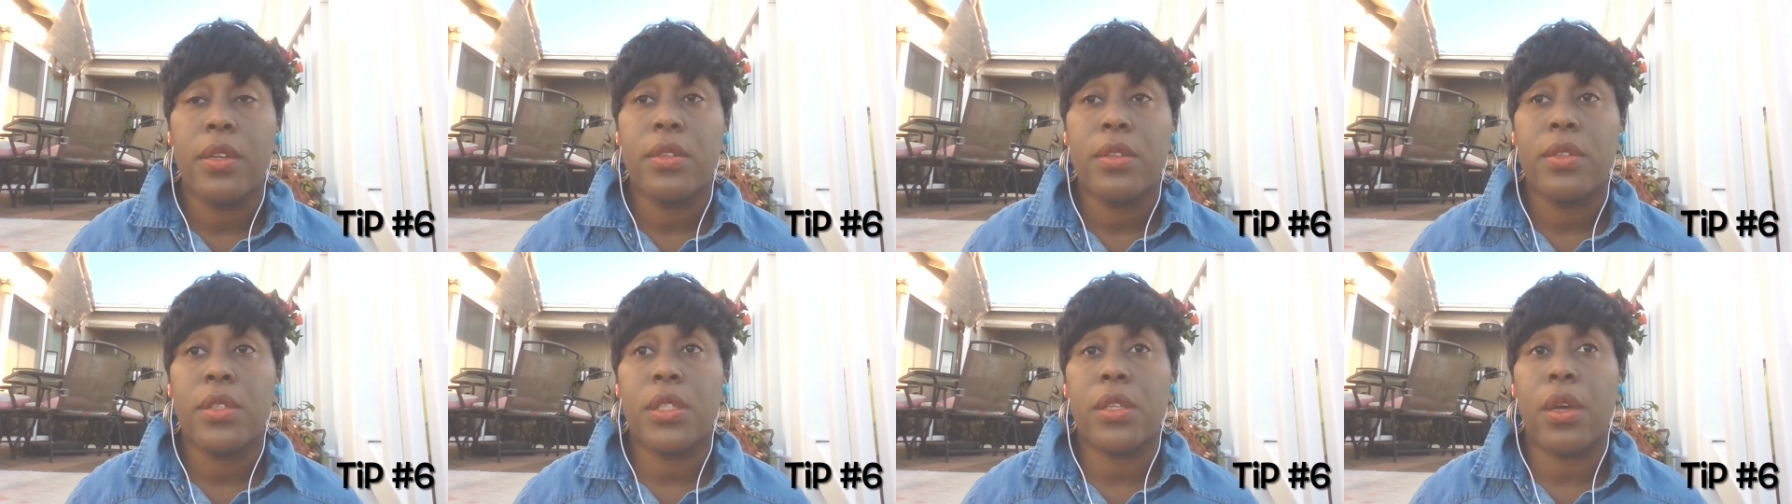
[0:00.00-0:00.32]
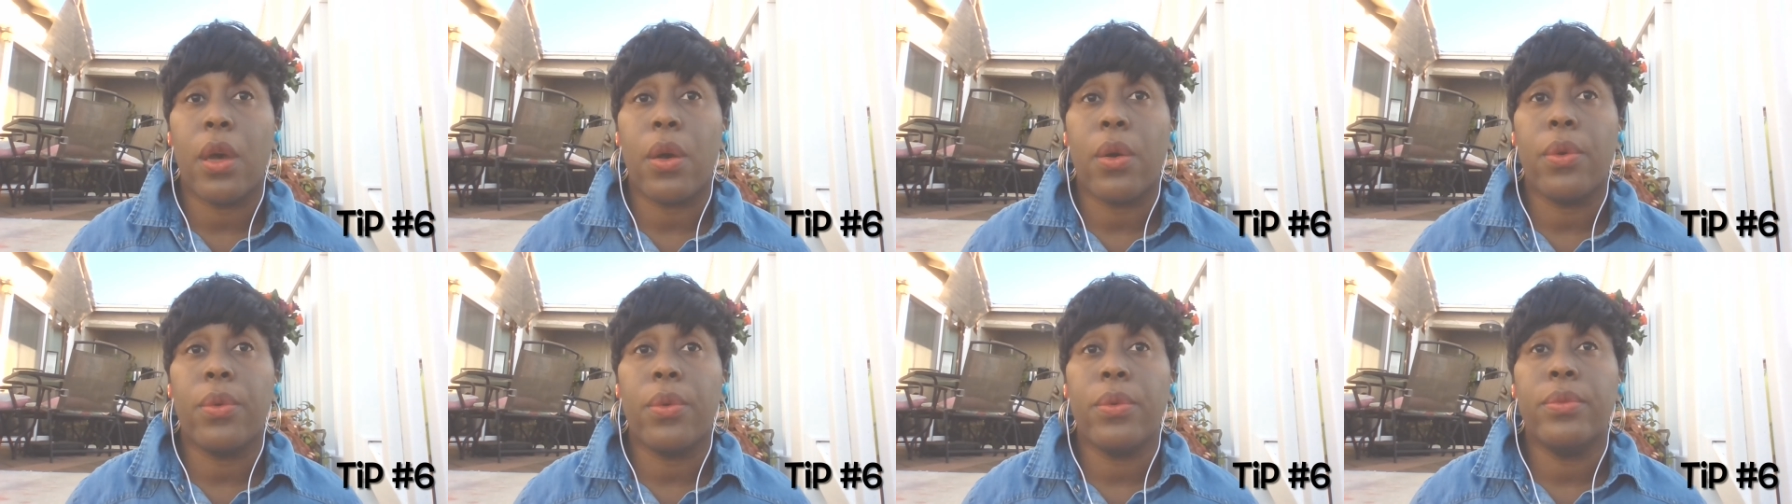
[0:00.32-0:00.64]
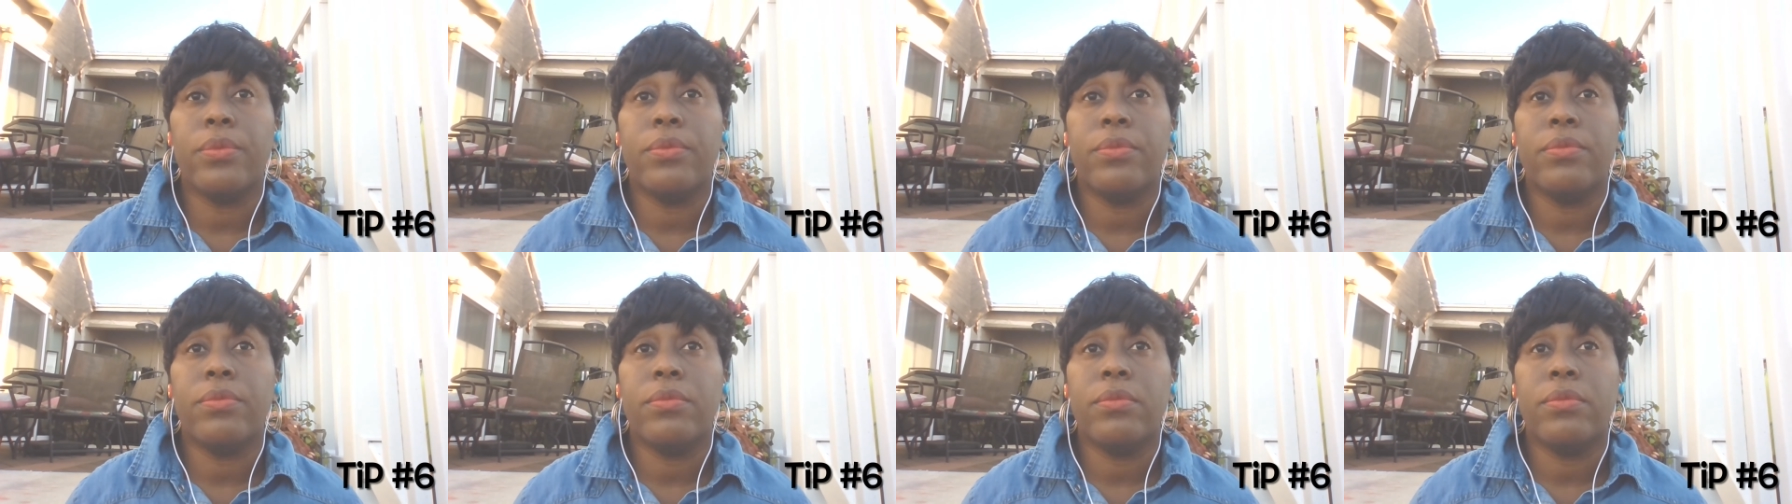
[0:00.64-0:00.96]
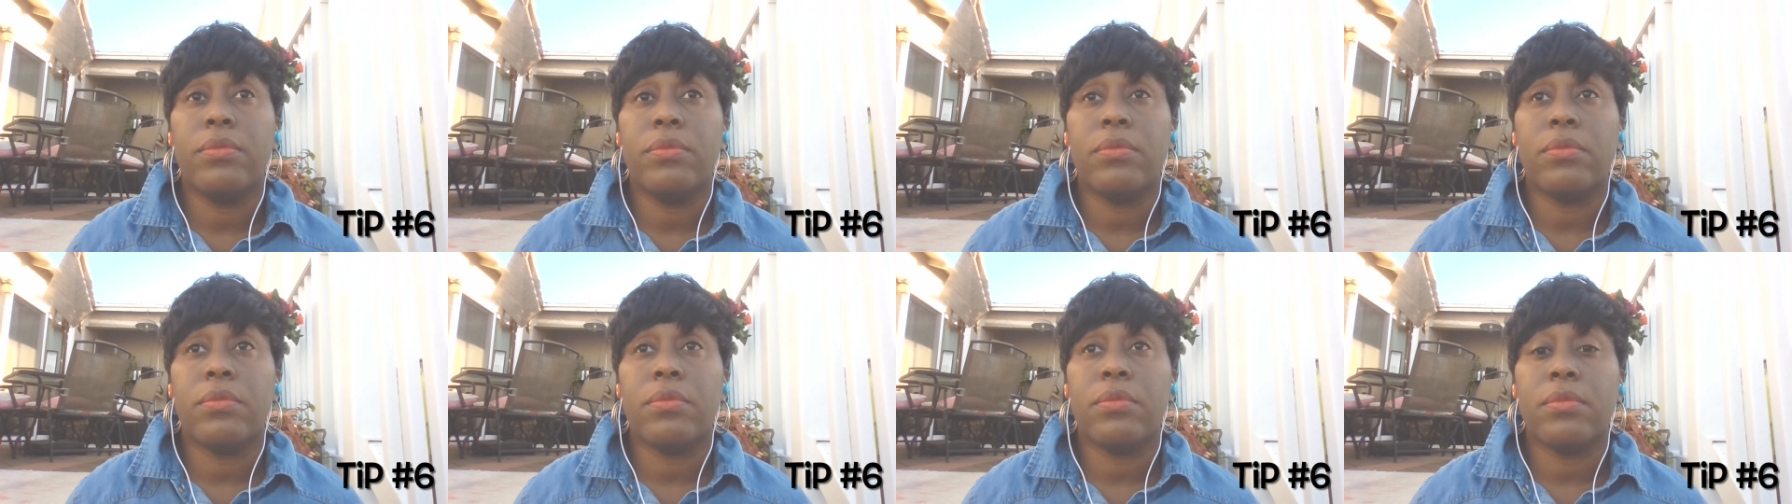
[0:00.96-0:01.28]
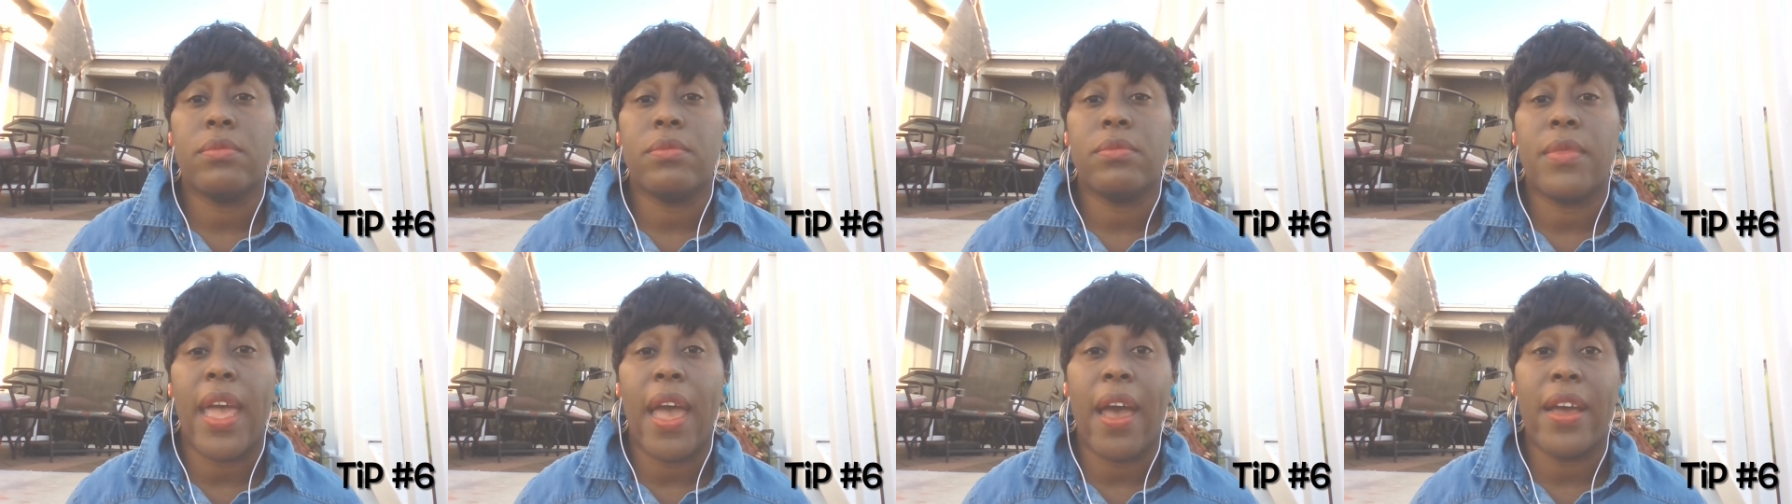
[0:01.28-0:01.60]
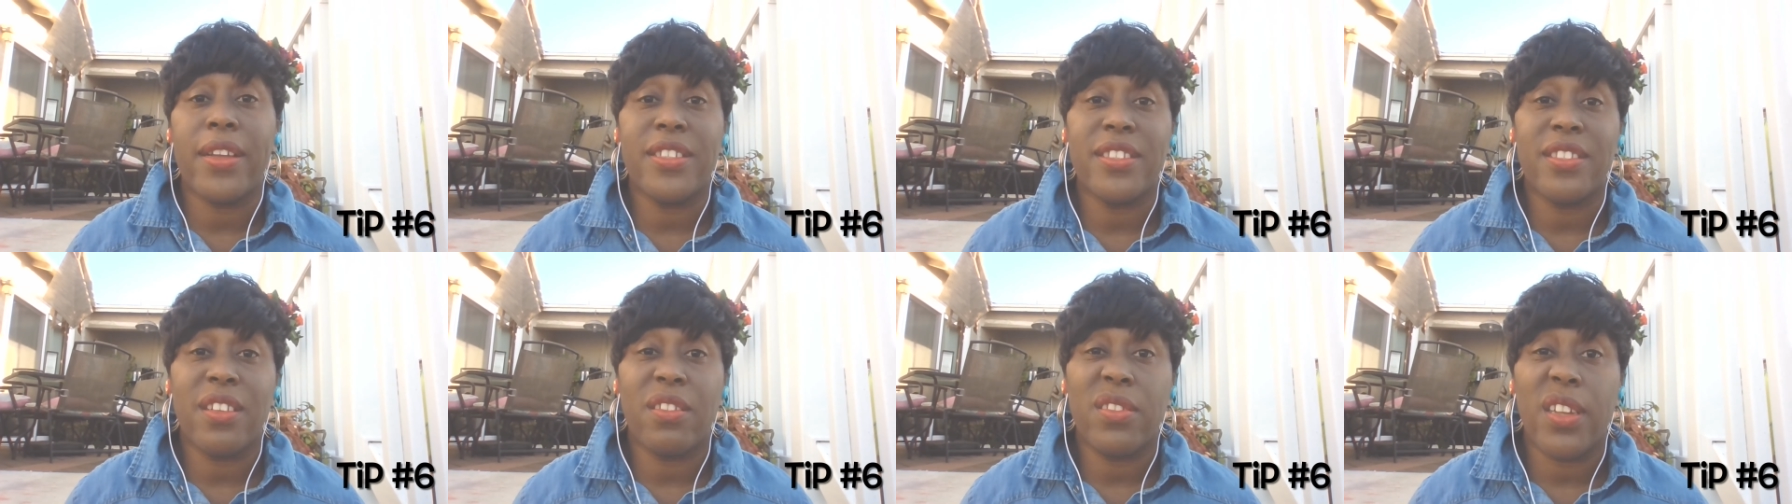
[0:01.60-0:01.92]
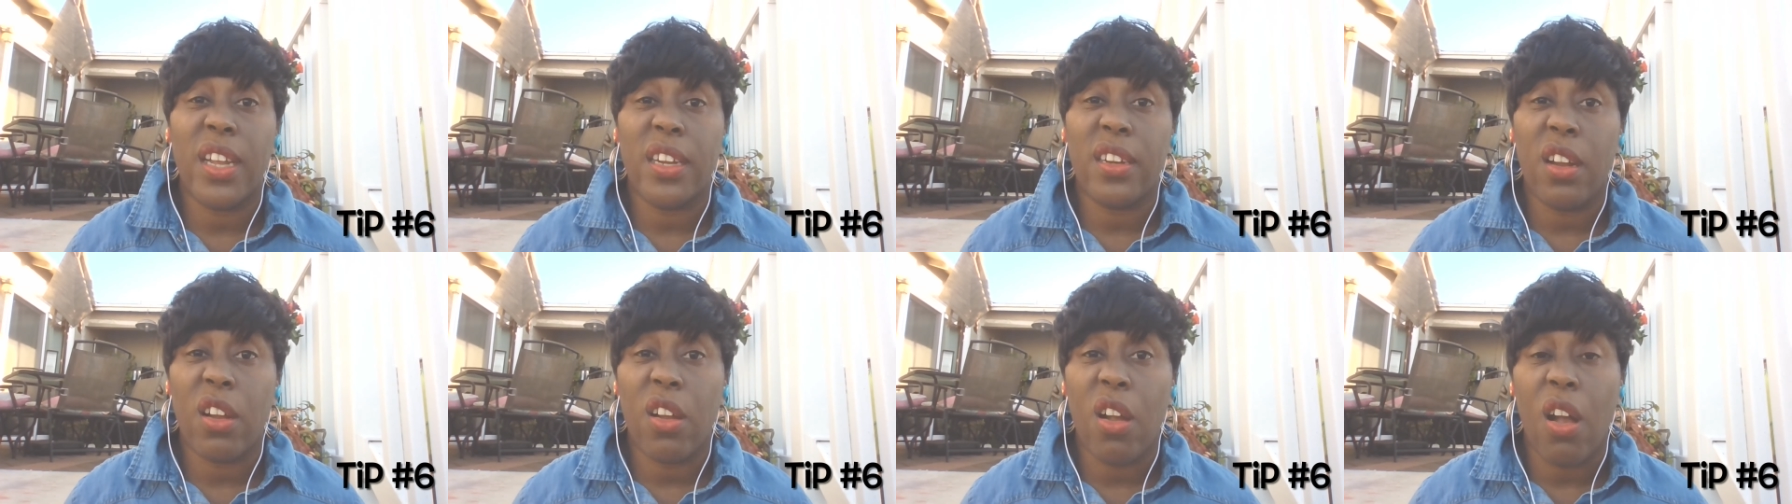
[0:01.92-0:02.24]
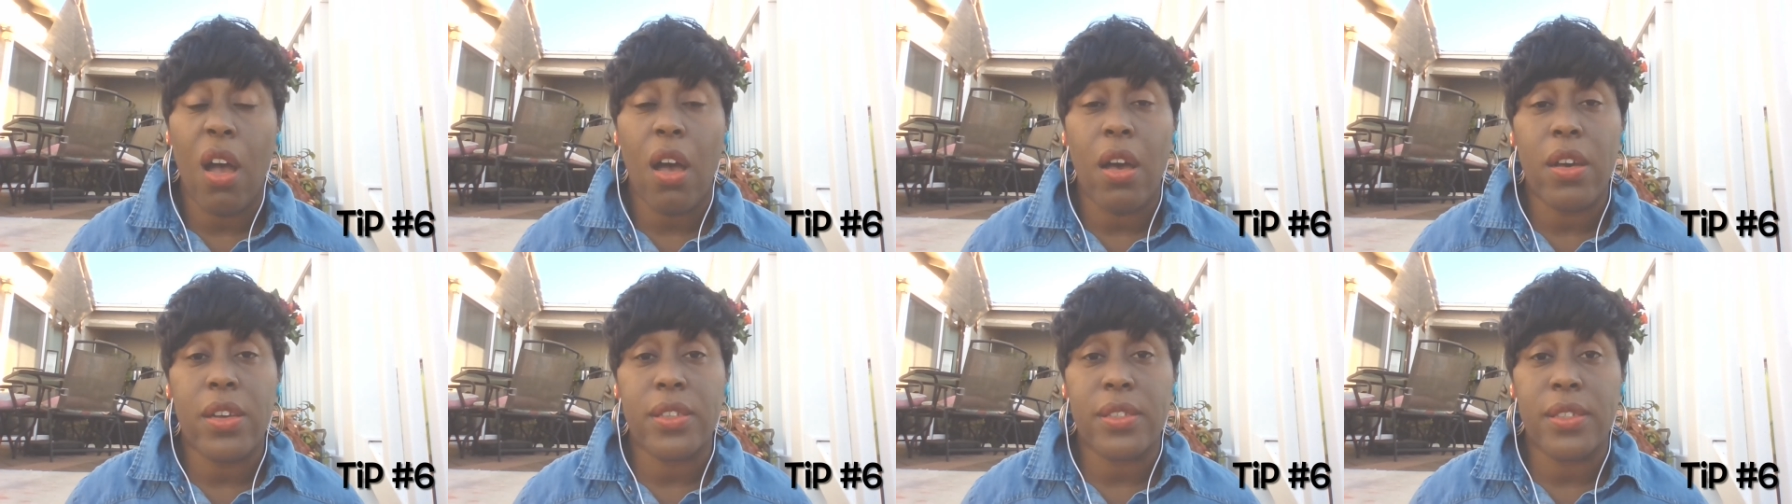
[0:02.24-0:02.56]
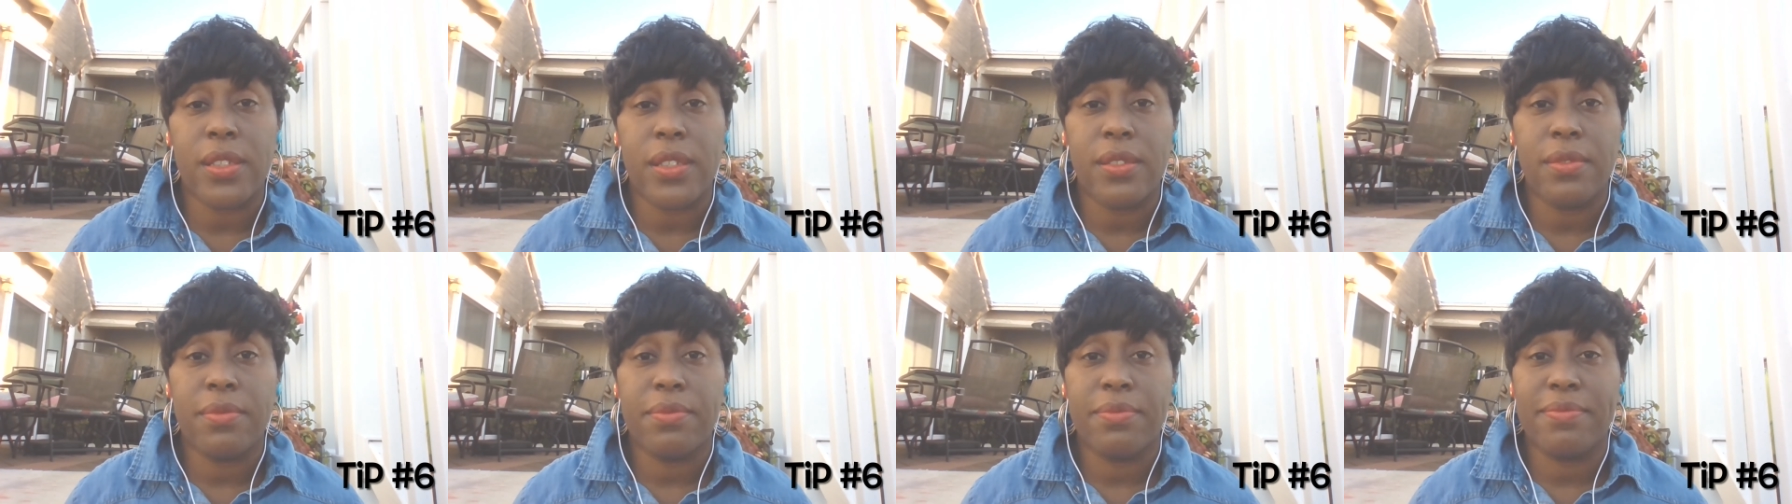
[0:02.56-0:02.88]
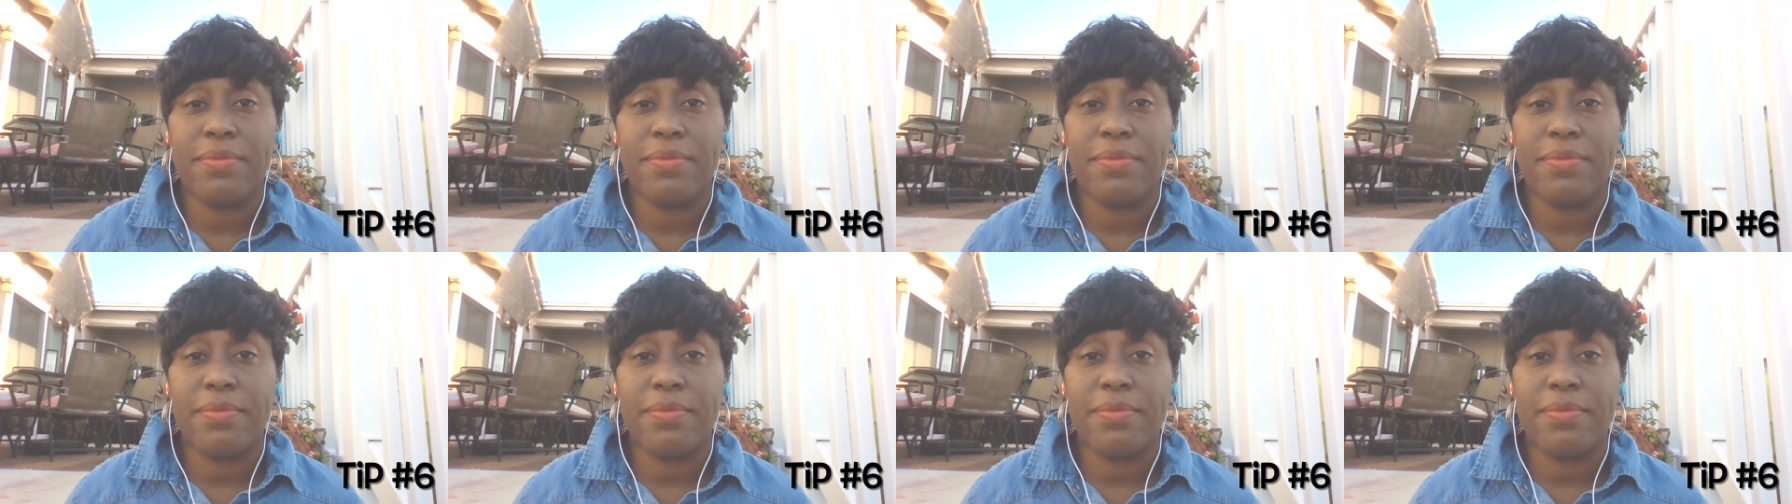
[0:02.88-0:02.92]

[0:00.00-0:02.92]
So now I just don't take their calls.